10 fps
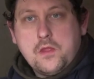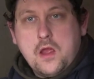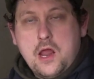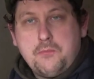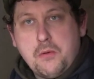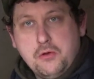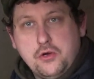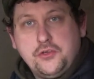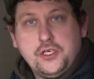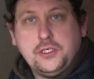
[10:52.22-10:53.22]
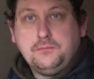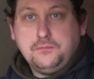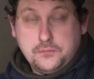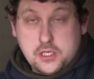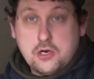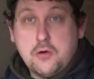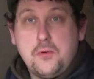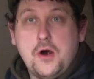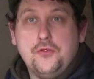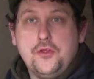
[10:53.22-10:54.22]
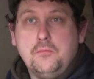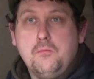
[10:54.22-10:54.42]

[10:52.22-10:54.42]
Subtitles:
And I'll probably go on to the little pond.